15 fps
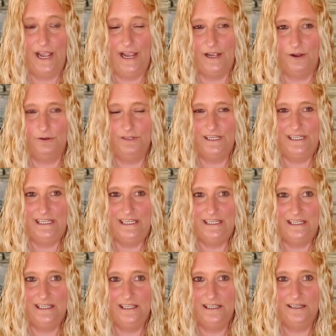I only
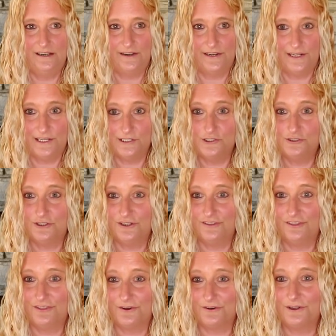needed
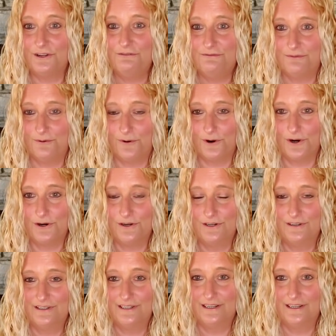134